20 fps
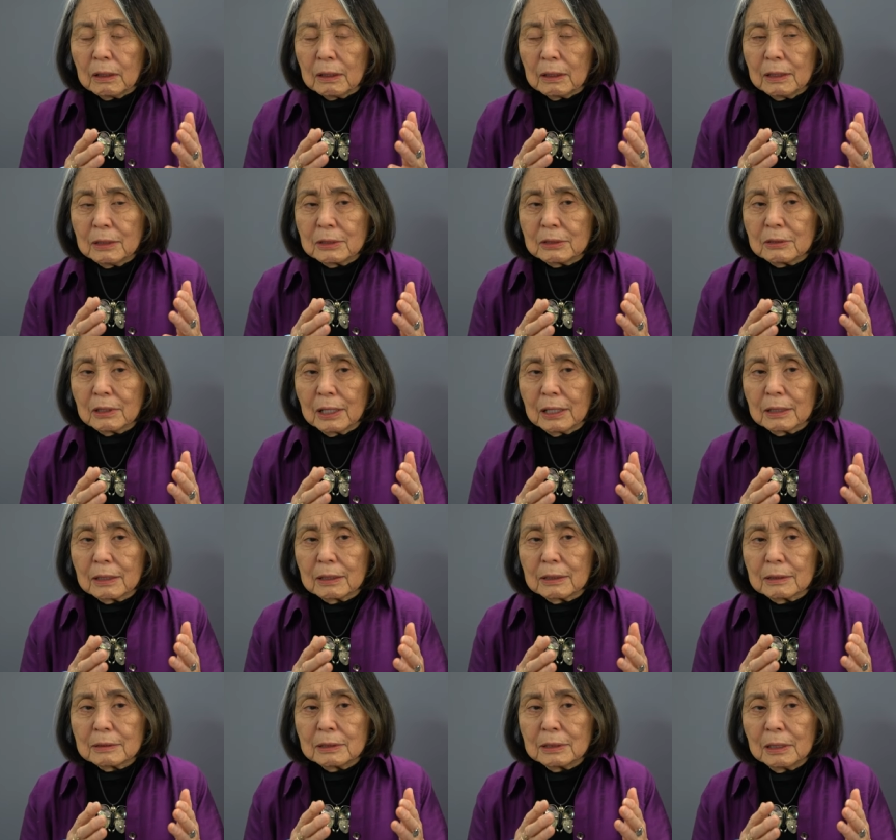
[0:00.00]
it's
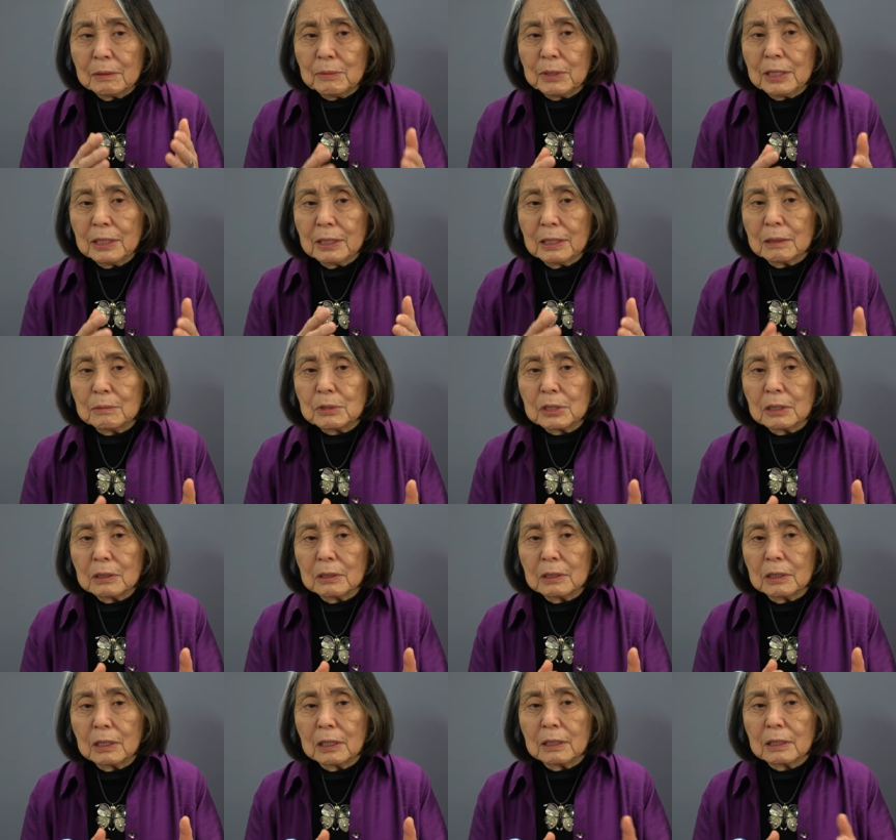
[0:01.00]
like something comes
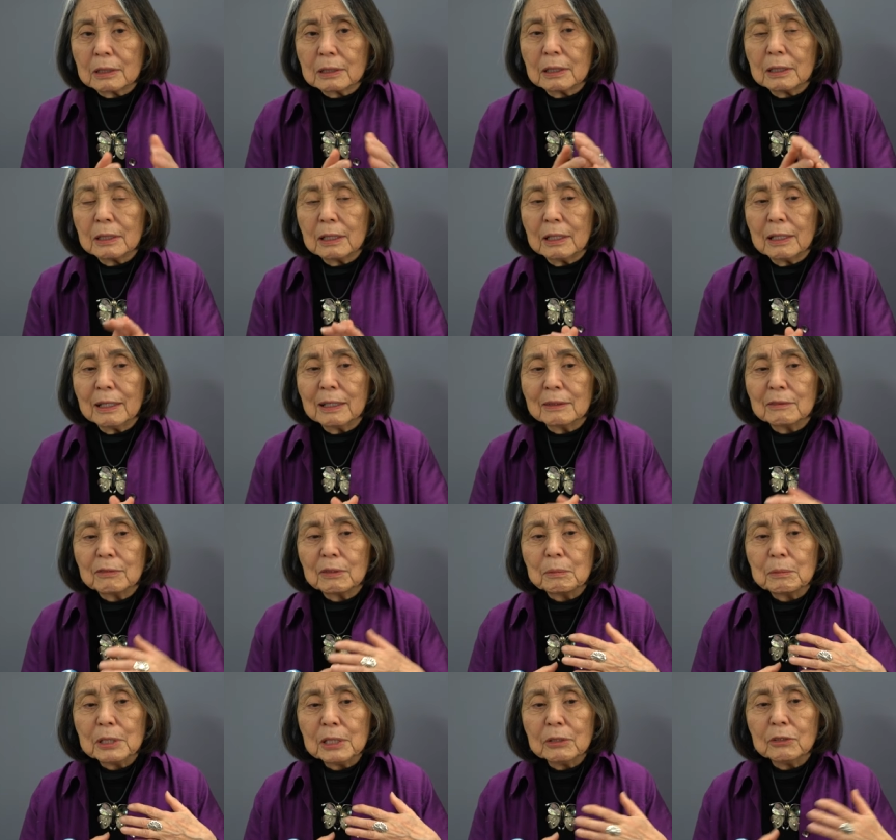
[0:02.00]
along and
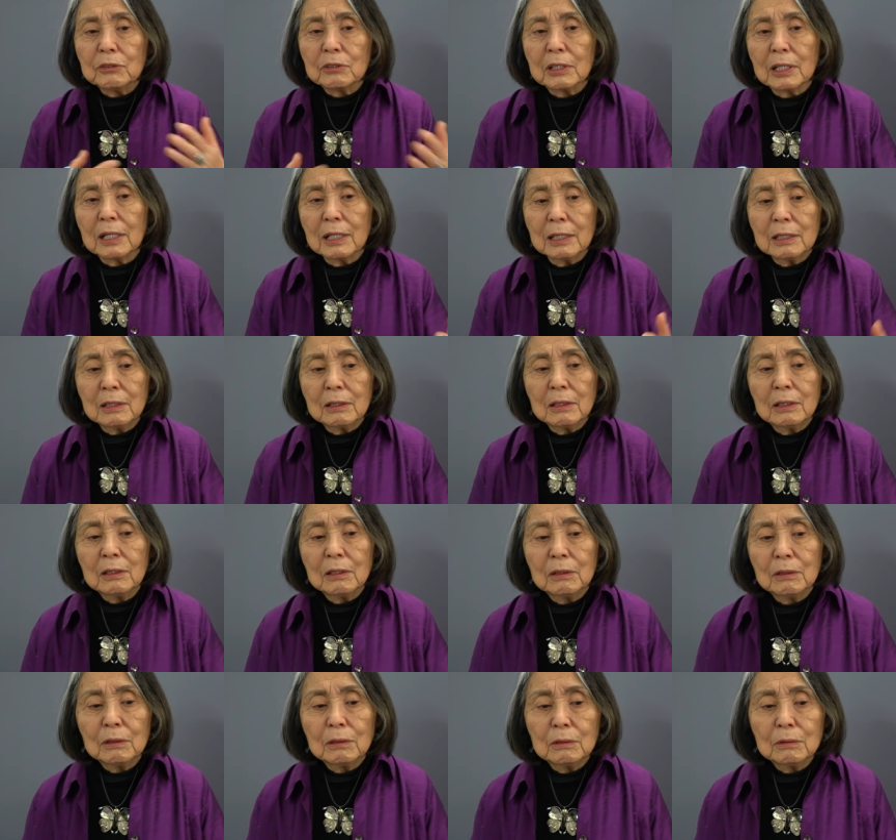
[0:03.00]
from inside
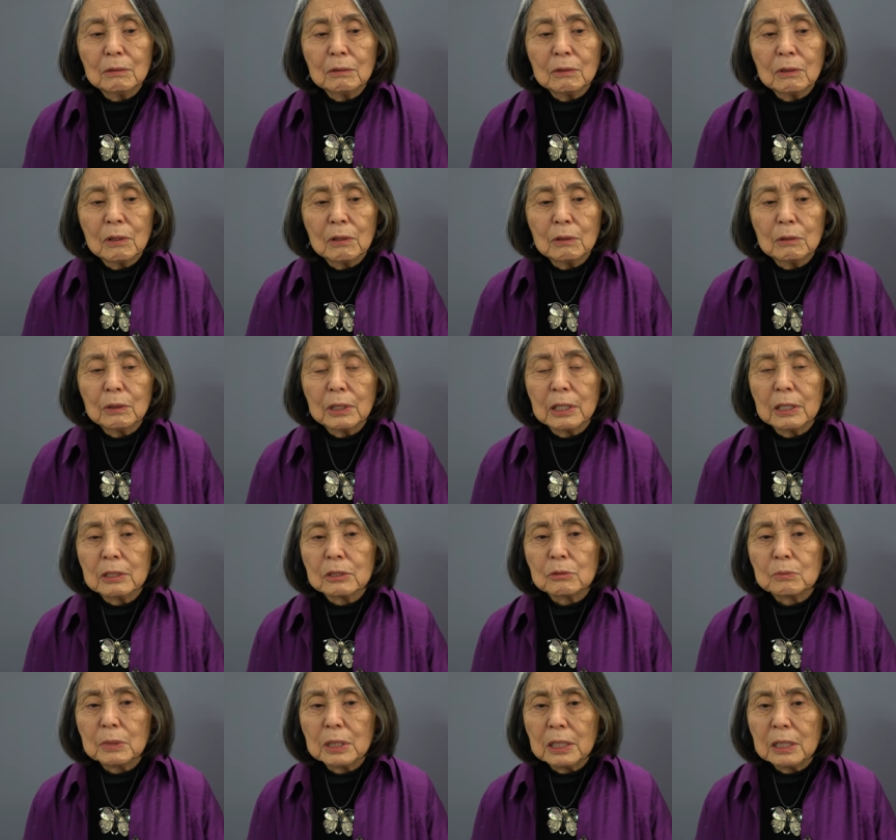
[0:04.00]
you know it
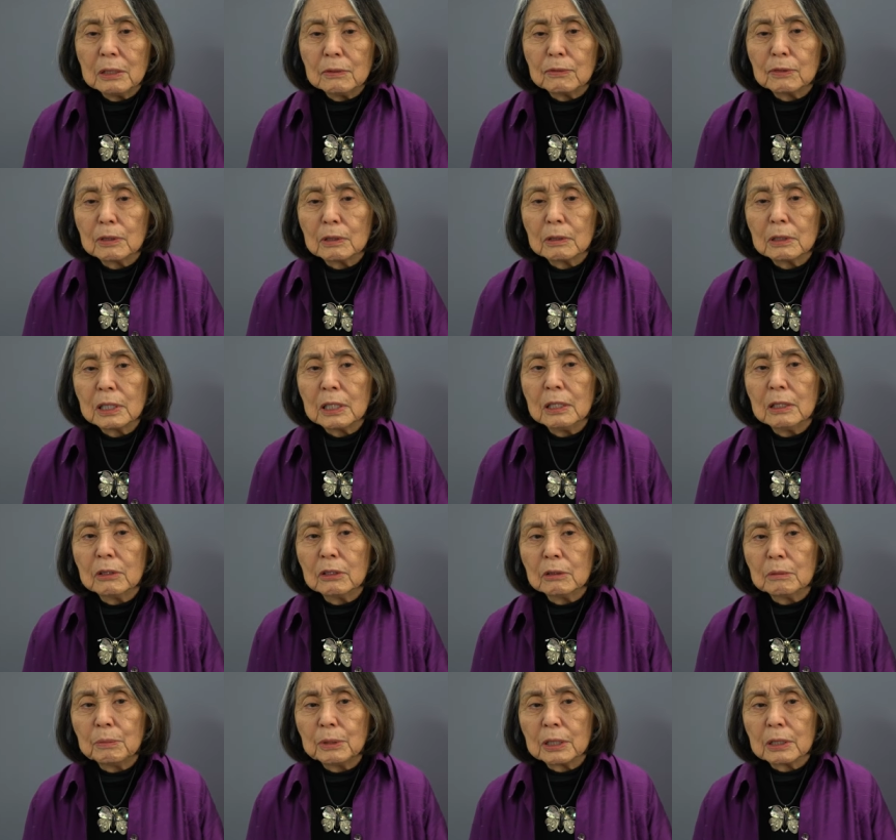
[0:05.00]
is meaningful
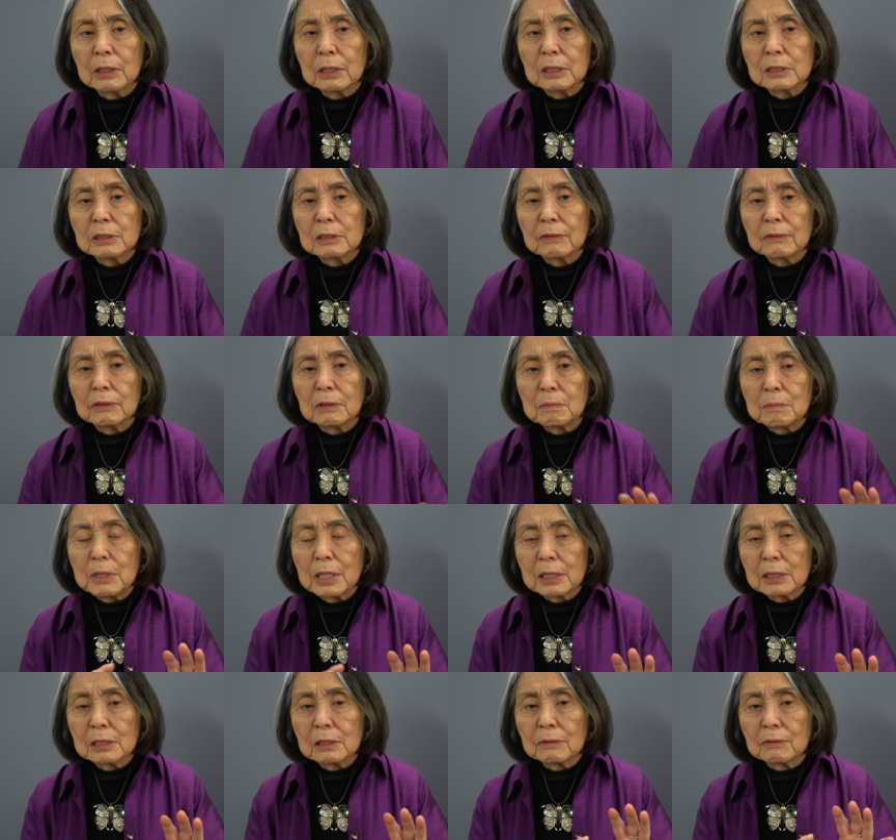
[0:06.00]
either because of the
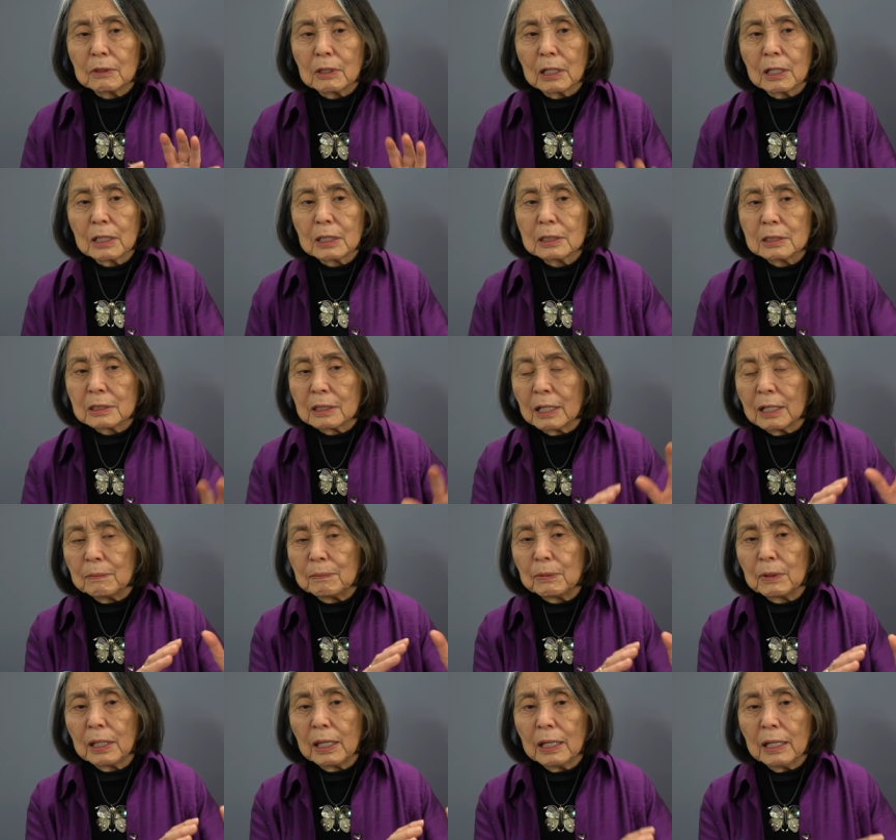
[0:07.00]
mix of
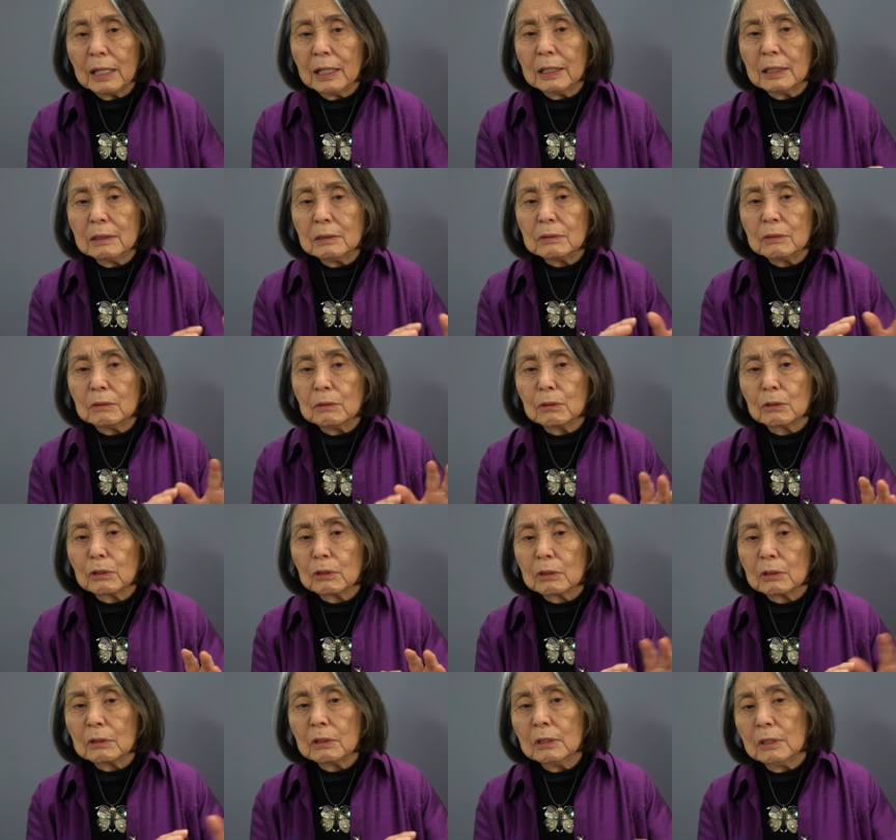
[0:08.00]
archetype and
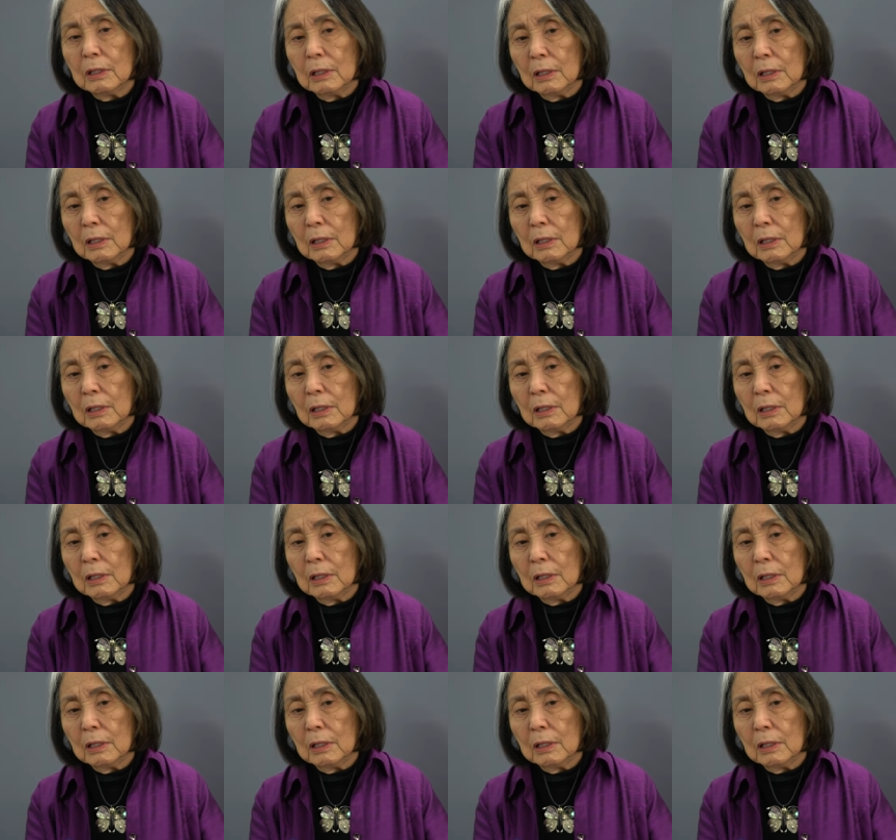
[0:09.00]
or